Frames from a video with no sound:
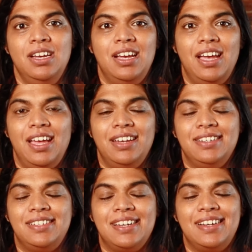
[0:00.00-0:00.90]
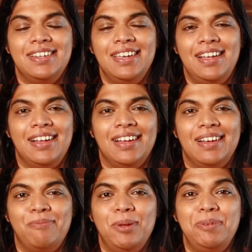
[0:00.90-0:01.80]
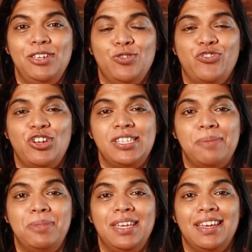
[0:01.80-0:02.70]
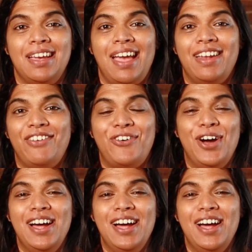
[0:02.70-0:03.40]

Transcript: And maybe you've got something or